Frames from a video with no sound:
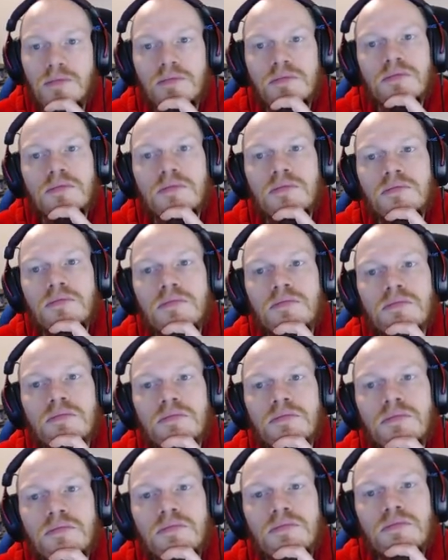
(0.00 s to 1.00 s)

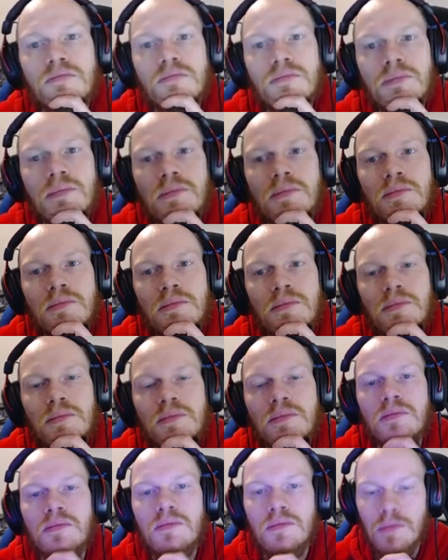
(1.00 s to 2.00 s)

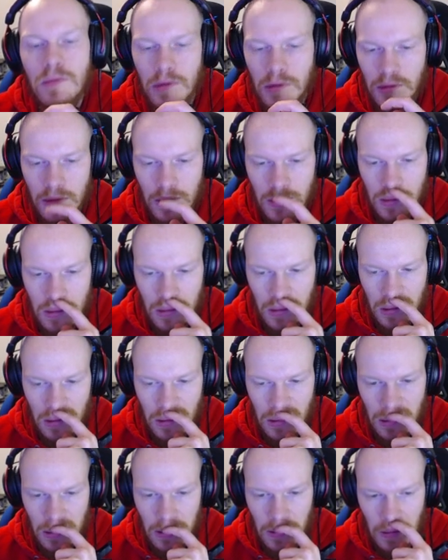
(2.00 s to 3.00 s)

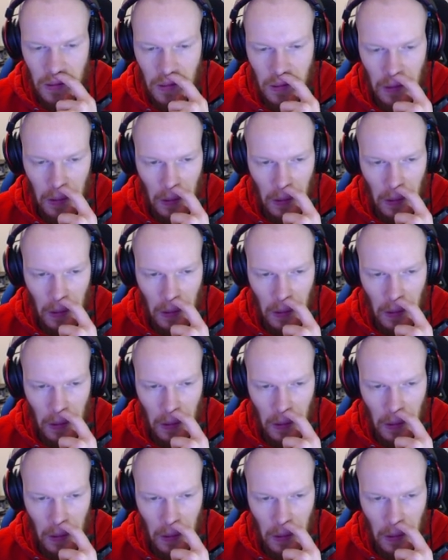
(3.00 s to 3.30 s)
(silence)